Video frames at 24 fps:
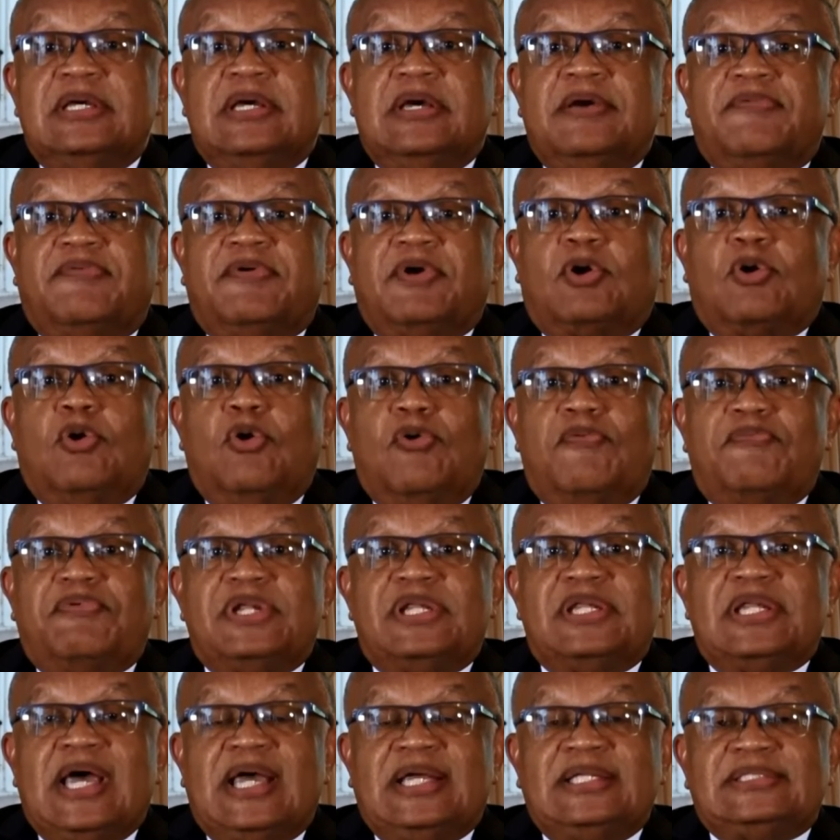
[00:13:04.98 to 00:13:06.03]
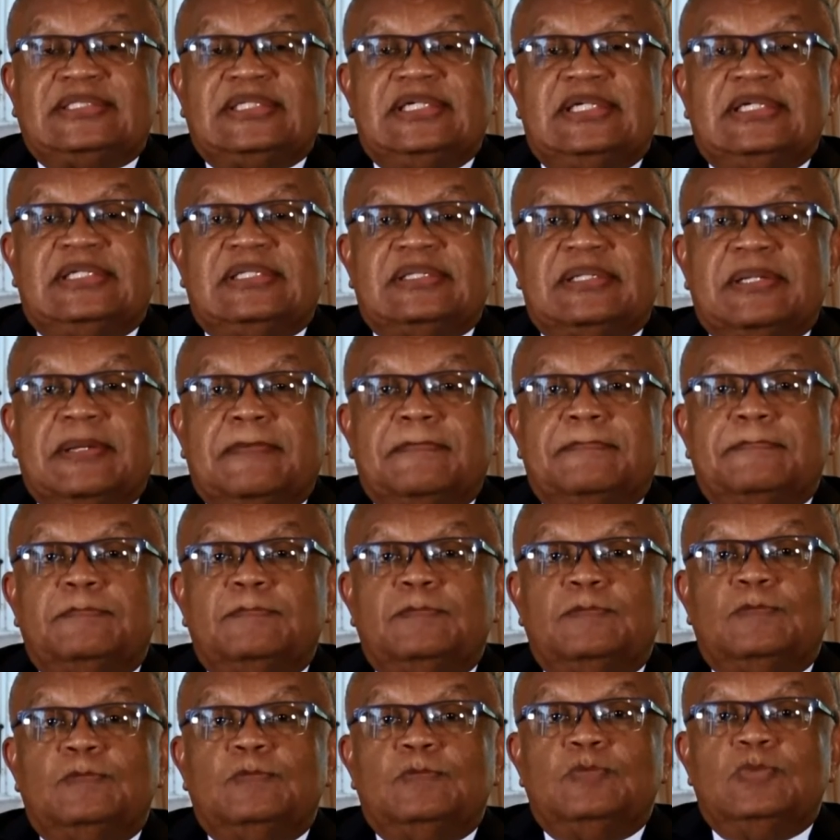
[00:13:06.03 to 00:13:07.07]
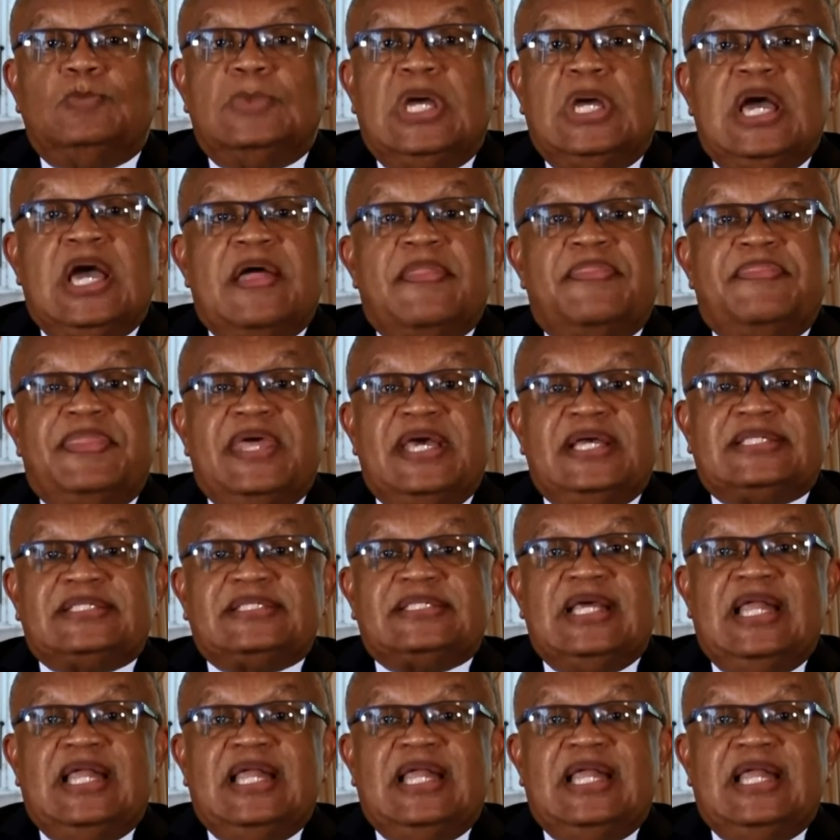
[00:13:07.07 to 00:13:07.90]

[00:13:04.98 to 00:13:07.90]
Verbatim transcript: for COVID-19. This